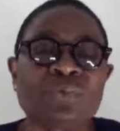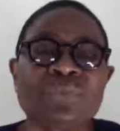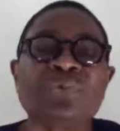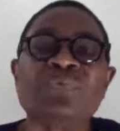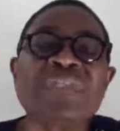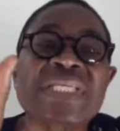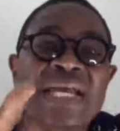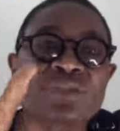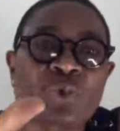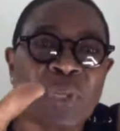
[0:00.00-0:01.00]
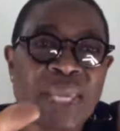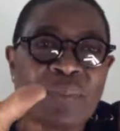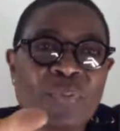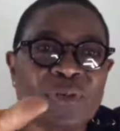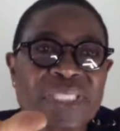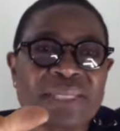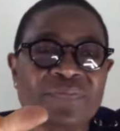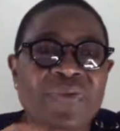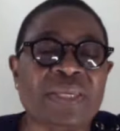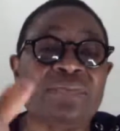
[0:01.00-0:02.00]
So these are three important
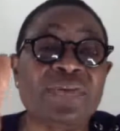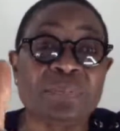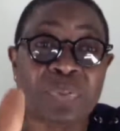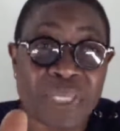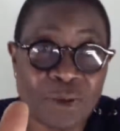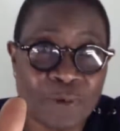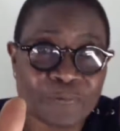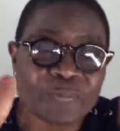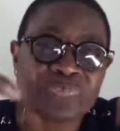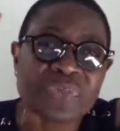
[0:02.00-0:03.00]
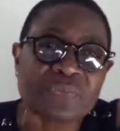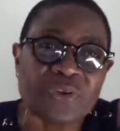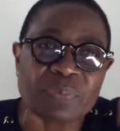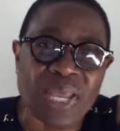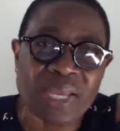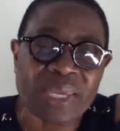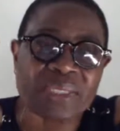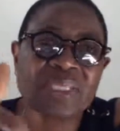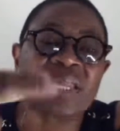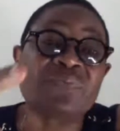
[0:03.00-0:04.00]
things: the pillow, the
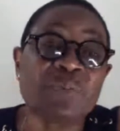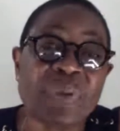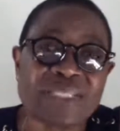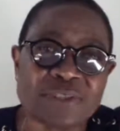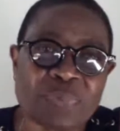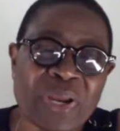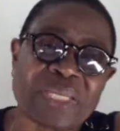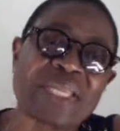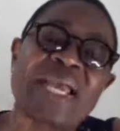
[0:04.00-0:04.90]
blanket, and the bedspread.